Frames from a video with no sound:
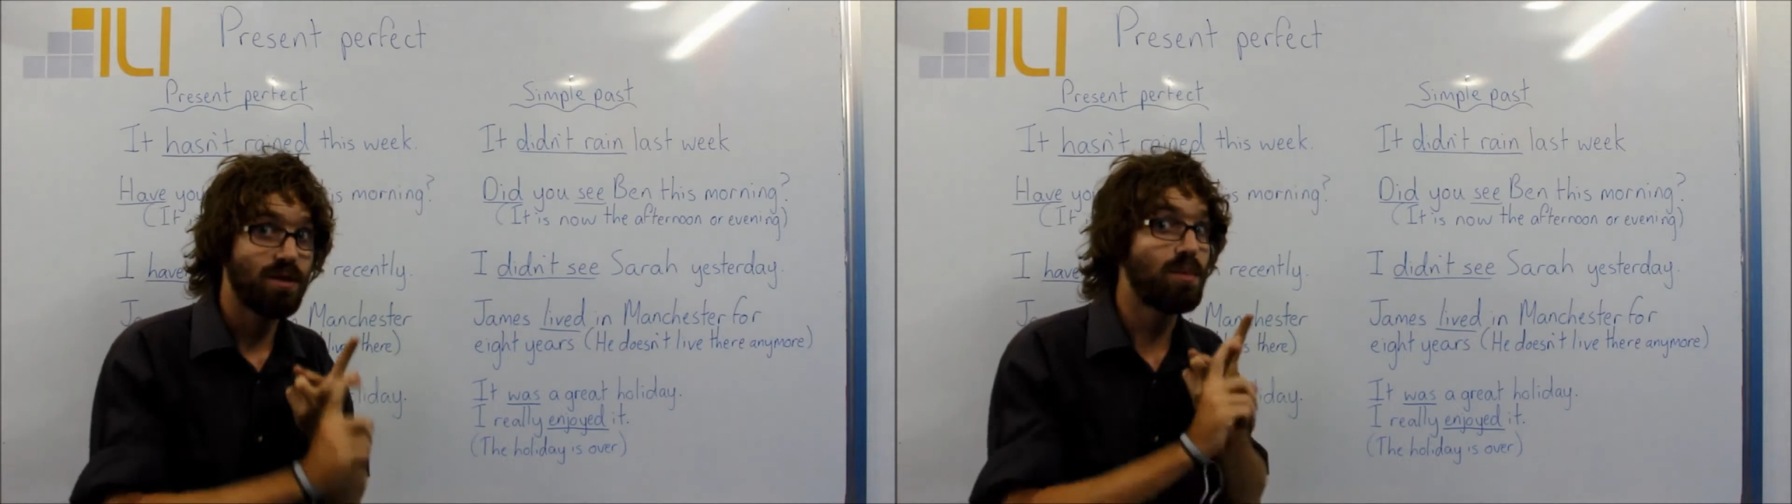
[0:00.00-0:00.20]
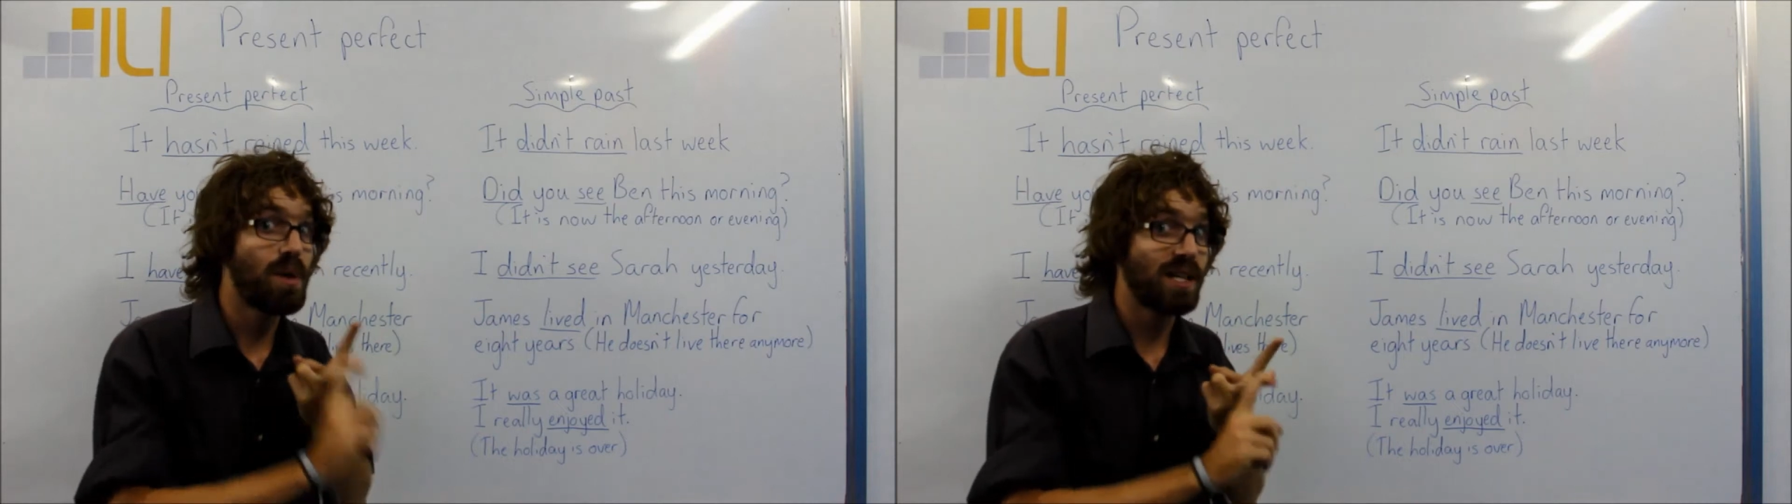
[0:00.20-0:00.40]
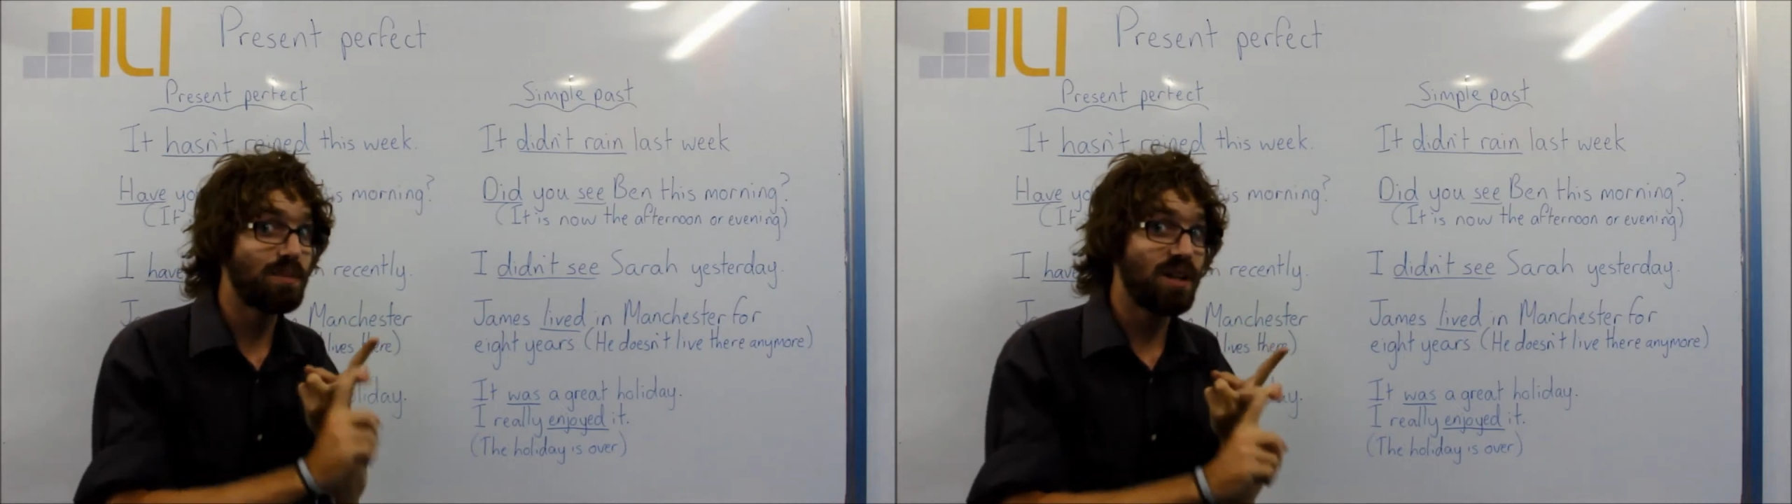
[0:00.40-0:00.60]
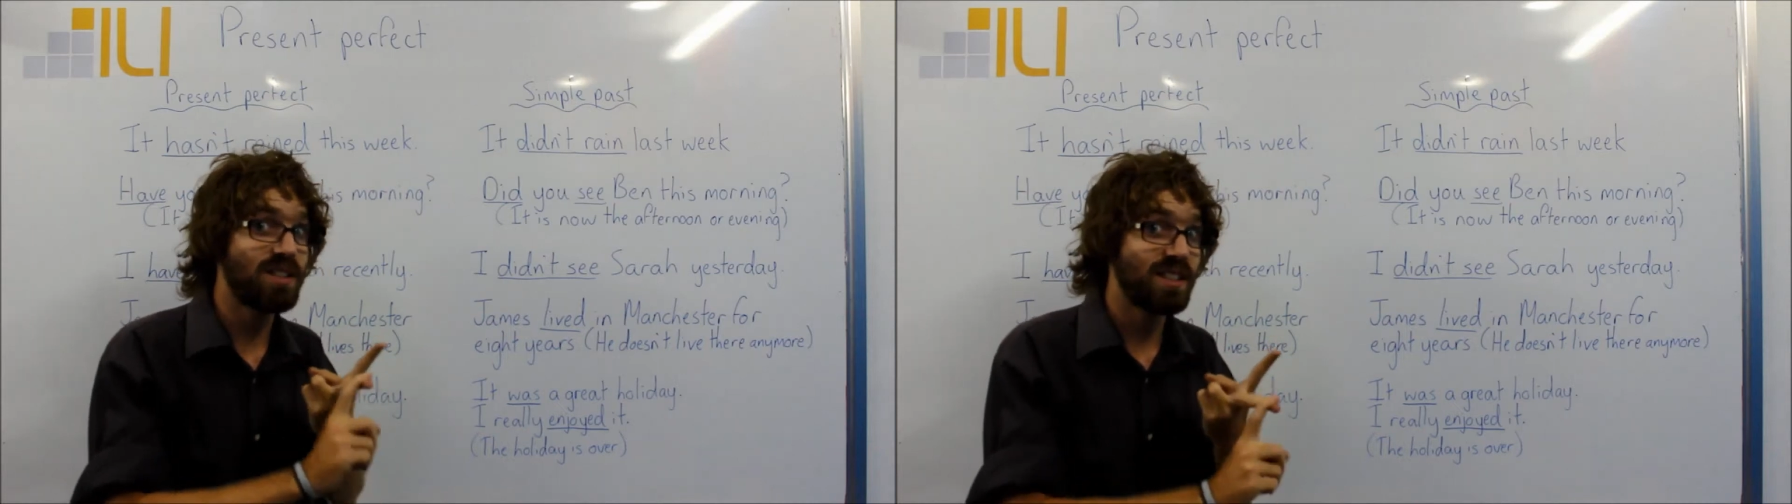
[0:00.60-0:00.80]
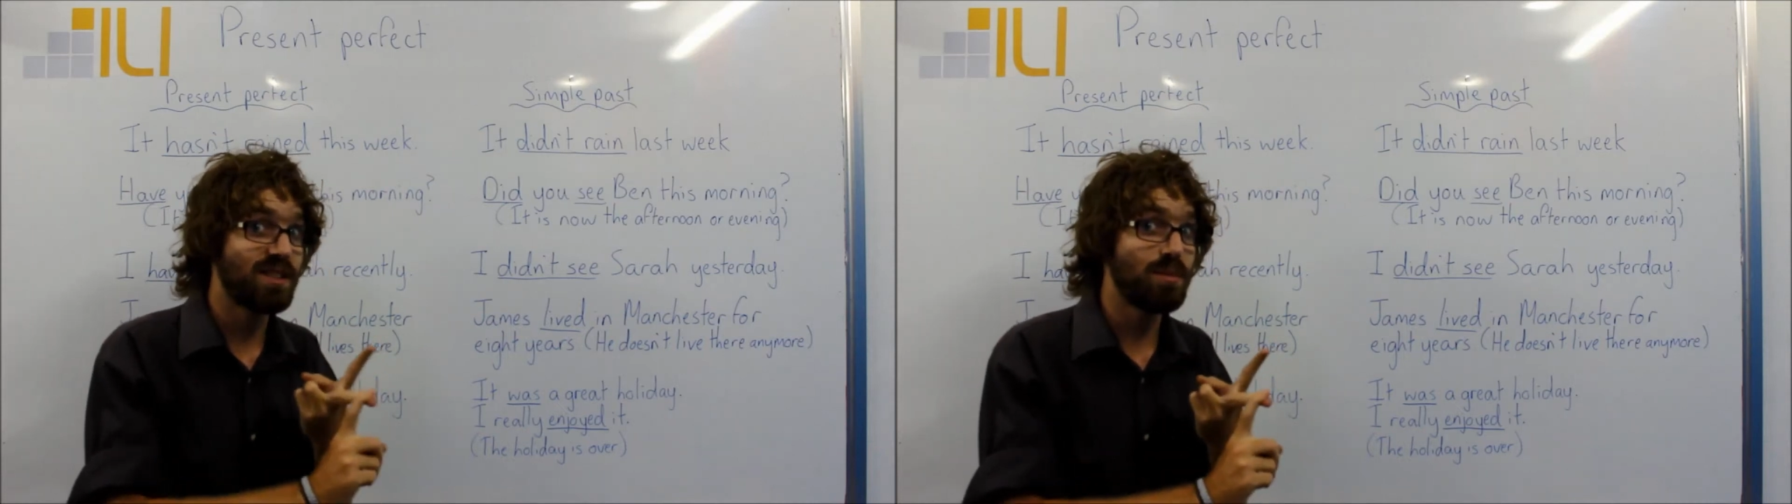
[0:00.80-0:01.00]
The past
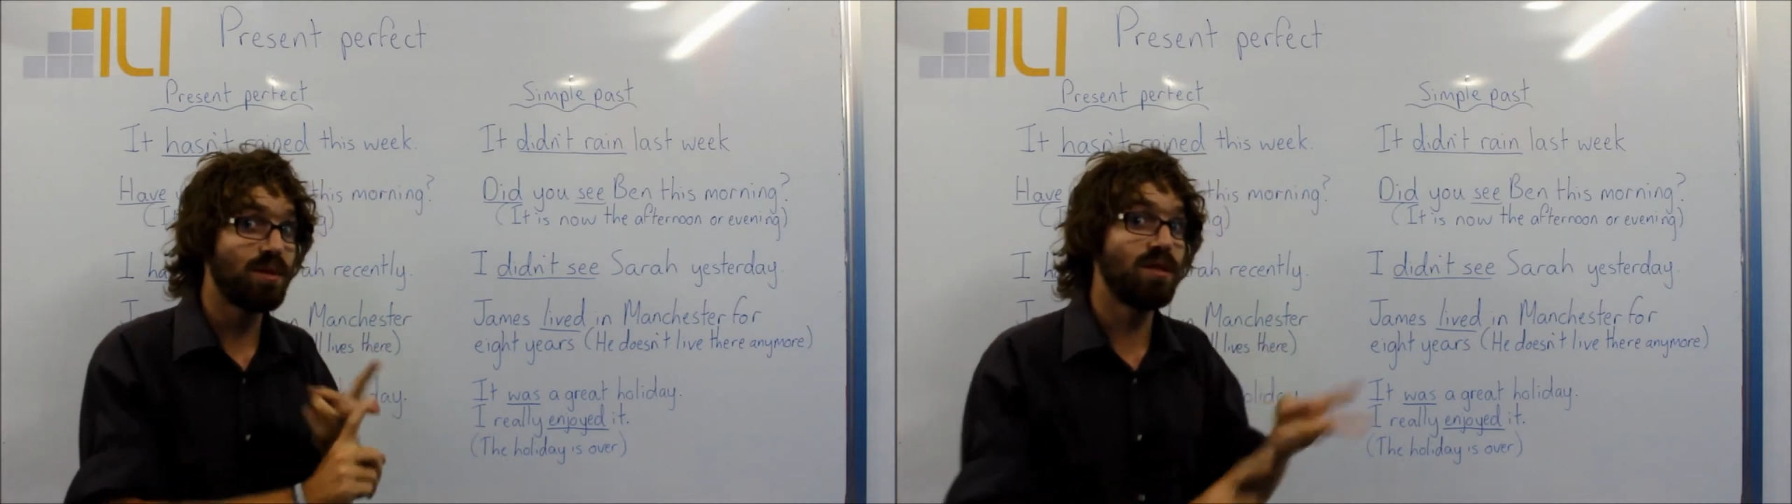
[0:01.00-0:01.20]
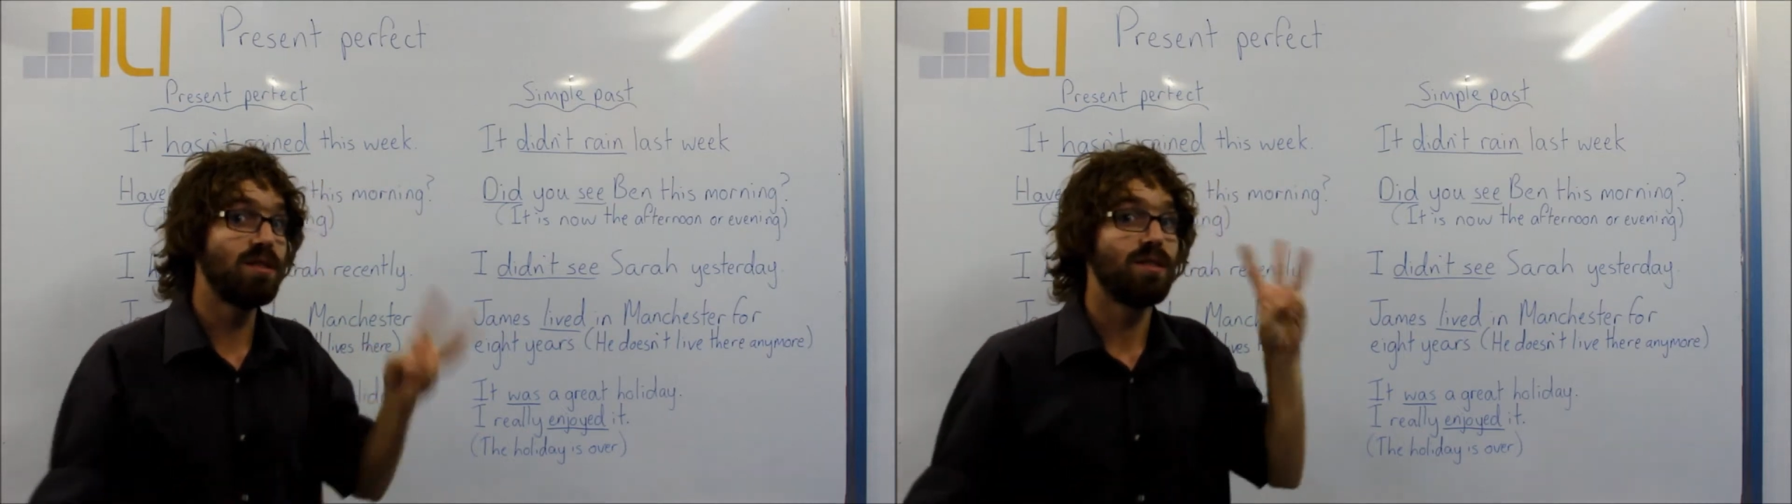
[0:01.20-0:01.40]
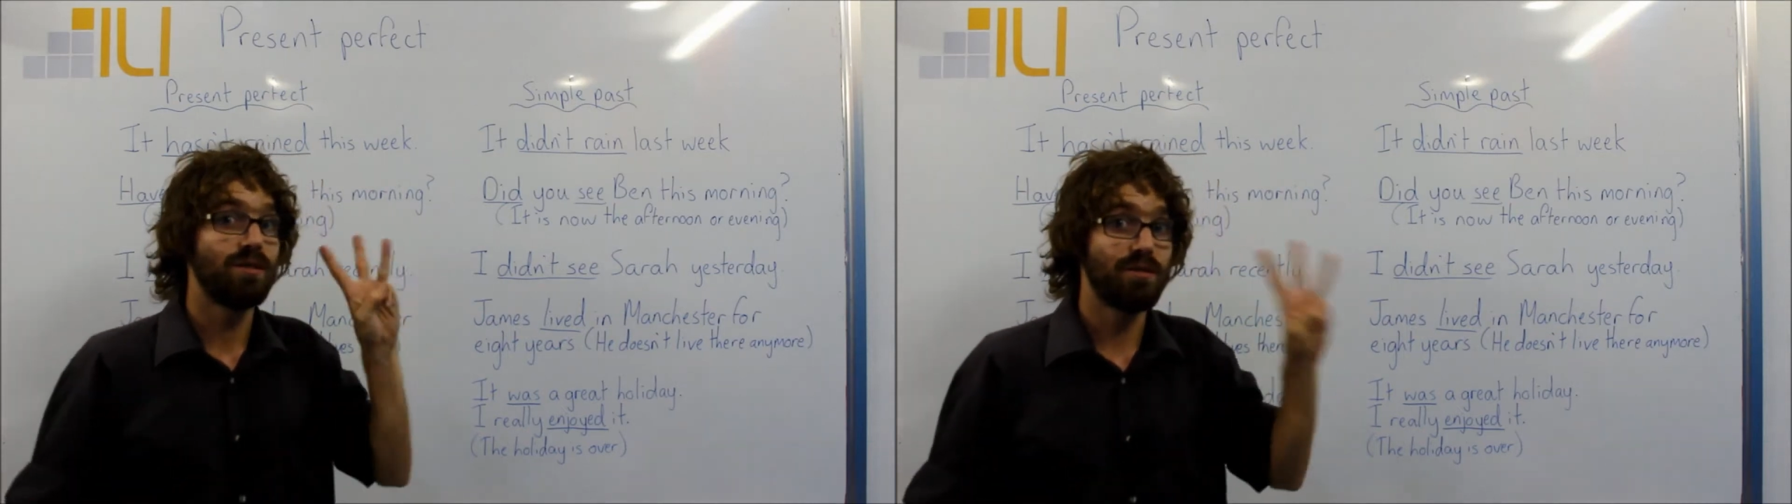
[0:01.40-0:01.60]
participle,